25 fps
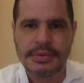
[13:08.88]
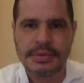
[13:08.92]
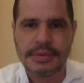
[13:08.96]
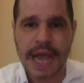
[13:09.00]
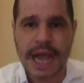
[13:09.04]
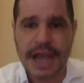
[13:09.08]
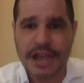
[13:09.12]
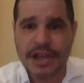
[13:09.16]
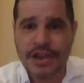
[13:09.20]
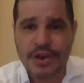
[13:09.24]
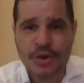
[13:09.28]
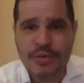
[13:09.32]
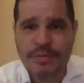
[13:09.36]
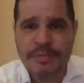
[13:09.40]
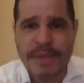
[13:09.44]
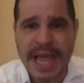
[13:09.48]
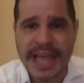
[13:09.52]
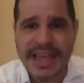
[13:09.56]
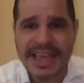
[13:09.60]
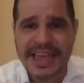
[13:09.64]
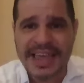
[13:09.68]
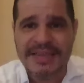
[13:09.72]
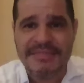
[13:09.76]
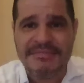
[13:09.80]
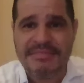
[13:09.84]
Are you
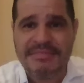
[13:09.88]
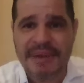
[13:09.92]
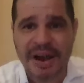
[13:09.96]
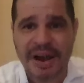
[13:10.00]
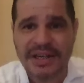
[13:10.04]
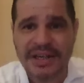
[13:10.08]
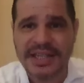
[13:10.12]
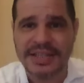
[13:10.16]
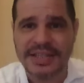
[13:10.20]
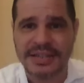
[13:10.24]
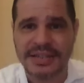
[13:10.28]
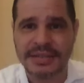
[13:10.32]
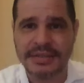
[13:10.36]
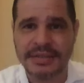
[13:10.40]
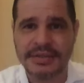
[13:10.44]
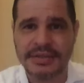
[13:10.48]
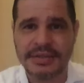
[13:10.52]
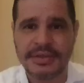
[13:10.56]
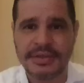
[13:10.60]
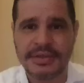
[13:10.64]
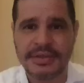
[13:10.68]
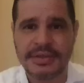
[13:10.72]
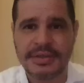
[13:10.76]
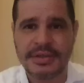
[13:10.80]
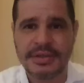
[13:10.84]
making money?
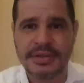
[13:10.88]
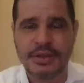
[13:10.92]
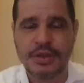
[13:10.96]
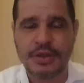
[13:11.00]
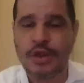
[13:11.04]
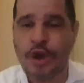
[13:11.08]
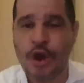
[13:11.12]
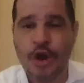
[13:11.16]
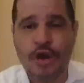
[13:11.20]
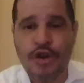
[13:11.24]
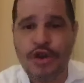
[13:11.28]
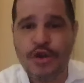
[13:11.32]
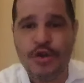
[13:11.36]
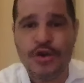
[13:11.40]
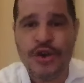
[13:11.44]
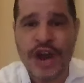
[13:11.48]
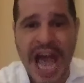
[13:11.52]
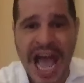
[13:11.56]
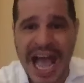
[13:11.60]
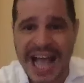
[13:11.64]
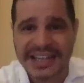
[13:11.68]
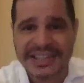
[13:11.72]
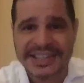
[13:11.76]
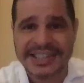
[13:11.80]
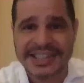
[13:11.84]
No, you're
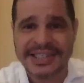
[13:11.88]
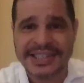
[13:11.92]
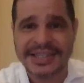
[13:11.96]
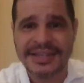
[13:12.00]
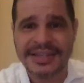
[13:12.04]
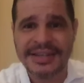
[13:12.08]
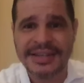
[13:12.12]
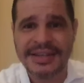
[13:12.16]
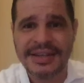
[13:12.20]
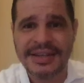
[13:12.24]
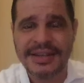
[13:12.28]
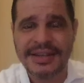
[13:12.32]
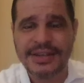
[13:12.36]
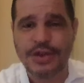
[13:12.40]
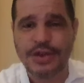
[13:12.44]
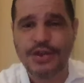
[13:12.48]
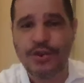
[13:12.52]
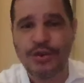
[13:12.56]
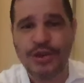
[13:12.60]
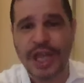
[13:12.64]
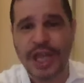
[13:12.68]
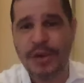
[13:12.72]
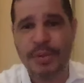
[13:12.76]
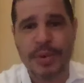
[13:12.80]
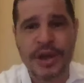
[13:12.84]
not. So you
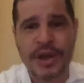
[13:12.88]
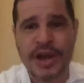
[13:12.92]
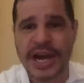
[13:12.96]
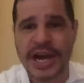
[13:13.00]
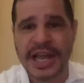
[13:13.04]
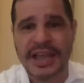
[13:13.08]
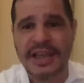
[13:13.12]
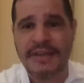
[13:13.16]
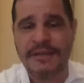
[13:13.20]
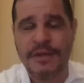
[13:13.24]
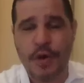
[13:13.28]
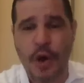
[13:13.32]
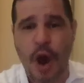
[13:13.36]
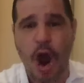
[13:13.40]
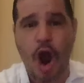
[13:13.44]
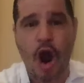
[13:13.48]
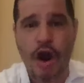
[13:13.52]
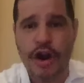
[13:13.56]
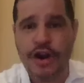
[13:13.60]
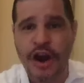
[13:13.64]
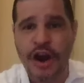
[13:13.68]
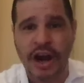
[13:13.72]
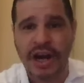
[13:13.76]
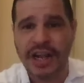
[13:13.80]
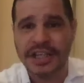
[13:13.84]
think we're going to give you our
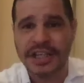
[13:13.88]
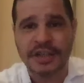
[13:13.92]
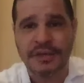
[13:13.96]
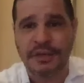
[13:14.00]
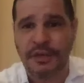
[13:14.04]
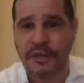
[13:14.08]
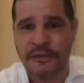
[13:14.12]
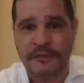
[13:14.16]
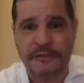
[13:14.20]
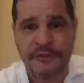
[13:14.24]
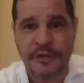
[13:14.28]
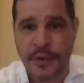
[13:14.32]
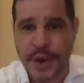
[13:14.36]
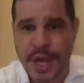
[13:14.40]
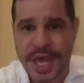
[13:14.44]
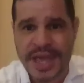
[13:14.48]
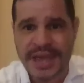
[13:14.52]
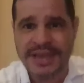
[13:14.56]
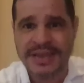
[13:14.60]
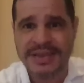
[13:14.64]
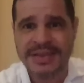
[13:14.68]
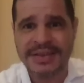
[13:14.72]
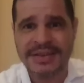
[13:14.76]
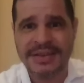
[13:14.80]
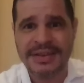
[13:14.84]
knowledge for free?
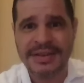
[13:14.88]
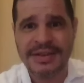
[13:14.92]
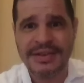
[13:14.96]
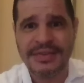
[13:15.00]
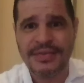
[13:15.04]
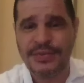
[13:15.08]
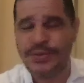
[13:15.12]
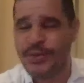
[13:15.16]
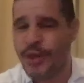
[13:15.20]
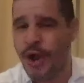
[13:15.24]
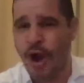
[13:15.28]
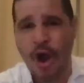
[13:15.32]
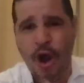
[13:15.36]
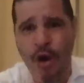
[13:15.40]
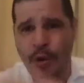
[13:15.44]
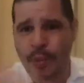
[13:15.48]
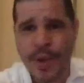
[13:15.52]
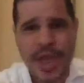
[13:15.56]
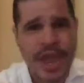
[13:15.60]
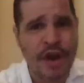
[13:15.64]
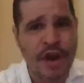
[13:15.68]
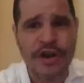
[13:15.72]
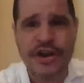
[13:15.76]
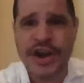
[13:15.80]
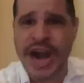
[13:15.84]
No,
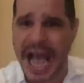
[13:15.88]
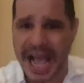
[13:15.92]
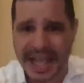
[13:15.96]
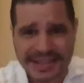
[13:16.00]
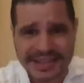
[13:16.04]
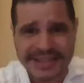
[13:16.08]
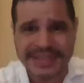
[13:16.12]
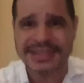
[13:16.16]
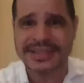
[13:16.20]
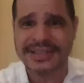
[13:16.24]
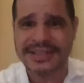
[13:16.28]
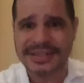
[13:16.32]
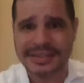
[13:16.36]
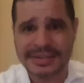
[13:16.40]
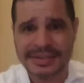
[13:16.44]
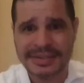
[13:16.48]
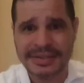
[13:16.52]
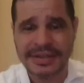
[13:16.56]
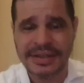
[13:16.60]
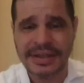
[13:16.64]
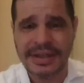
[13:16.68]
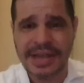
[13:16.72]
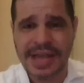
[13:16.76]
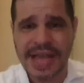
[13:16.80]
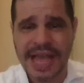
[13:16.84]
we are not.
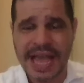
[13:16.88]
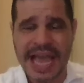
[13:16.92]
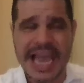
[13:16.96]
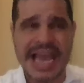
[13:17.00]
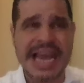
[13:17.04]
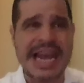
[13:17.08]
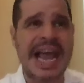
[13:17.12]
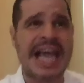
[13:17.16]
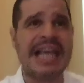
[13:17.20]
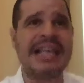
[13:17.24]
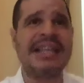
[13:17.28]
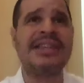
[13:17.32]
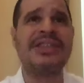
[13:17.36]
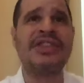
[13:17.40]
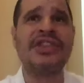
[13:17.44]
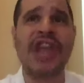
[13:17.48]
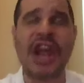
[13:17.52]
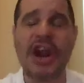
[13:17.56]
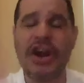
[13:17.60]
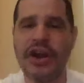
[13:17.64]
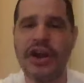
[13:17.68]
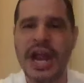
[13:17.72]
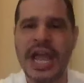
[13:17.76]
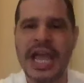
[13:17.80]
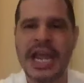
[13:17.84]
And I
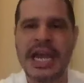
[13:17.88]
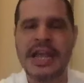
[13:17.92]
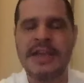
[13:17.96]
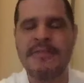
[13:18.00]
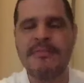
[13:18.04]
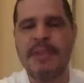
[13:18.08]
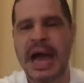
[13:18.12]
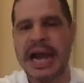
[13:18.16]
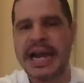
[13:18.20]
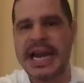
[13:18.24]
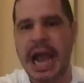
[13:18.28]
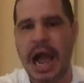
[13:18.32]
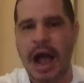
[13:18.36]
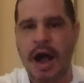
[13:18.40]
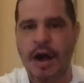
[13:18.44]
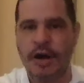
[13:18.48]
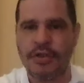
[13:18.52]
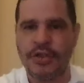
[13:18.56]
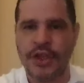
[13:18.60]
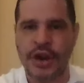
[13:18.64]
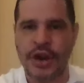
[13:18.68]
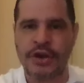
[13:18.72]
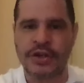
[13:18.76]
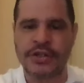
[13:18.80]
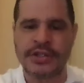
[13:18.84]
dare anybody out
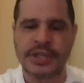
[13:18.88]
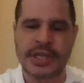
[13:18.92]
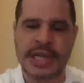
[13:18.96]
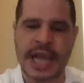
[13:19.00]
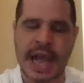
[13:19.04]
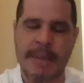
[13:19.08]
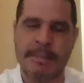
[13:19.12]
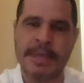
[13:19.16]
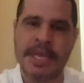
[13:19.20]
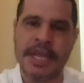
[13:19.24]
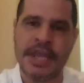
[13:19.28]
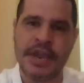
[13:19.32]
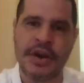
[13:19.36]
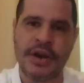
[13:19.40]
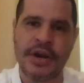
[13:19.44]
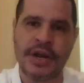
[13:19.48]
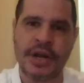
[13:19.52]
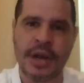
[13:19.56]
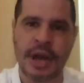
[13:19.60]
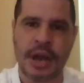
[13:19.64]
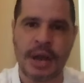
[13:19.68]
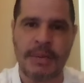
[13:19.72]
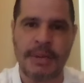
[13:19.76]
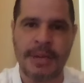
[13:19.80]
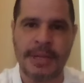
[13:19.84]
there to come here and
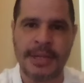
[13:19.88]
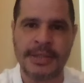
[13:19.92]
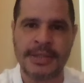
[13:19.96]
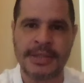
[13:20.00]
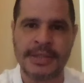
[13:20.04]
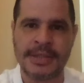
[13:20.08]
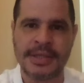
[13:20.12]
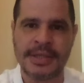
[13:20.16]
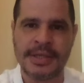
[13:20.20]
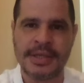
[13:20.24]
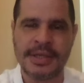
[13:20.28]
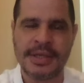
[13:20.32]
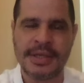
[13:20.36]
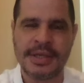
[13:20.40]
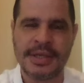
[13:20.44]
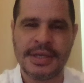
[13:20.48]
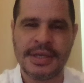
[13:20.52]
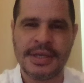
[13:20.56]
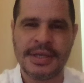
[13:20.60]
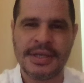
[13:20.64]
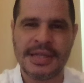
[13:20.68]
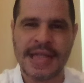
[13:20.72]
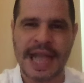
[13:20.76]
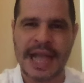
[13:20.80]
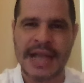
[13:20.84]
comment
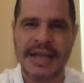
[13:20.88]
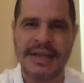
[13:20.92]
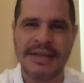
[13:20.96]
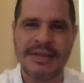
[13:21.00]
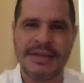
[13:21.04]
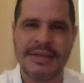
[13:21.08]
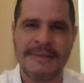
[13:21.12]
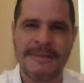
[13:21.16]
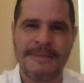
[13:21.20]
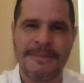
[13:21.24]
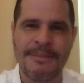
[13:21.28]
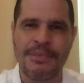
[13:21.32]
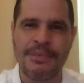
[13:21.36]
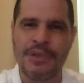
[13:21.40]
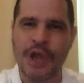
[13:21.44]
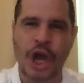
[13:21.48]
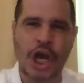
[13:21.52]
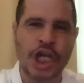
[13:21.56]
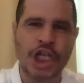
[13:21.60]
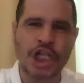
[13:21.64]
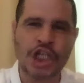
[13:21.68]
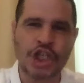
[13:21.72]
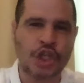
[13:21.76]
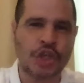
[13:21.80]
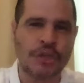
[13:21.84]
that
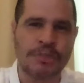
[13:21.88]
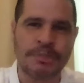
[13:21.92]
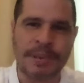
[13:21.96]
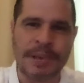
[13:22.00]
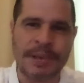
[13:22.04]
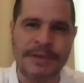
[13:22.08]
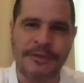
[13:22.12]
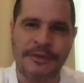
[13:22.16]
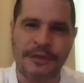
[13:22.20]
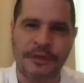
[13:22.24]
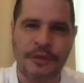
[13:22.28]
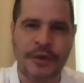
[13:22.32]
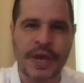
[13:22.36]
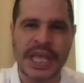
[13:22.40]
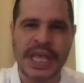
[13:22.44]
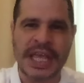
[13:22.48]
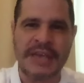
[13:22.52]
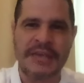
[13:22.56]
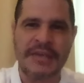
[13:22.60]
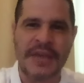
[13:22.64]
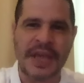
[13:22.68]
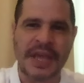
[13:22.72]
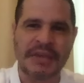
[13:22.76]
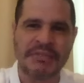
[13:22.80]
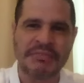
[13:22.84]
knowledge should be free
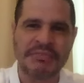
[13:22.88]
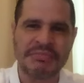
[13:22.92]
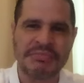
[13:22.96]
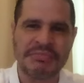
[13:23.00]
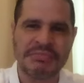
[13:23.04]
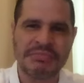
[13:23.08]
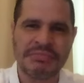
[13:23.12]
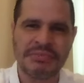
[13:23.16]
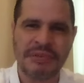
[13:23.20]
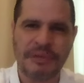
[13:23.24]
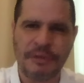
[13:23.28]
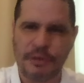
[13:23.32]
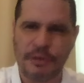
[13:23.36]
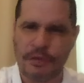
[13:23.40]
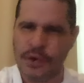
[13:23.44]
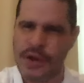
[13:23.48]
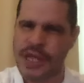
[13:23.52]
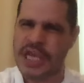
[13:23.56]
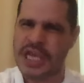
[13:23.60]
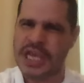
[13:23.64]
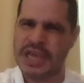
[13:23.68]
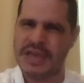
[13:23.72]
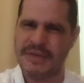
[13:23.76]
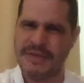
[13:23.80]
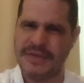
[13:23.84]
giving. Free
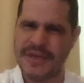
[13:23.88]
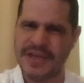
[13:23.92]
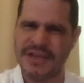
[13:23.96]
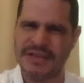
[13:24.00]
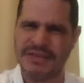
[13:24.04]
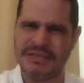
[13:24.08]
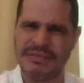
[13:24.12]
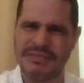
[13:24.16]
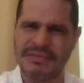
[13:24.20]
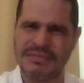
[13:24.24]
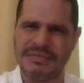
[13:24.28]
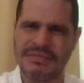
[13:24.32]
giving?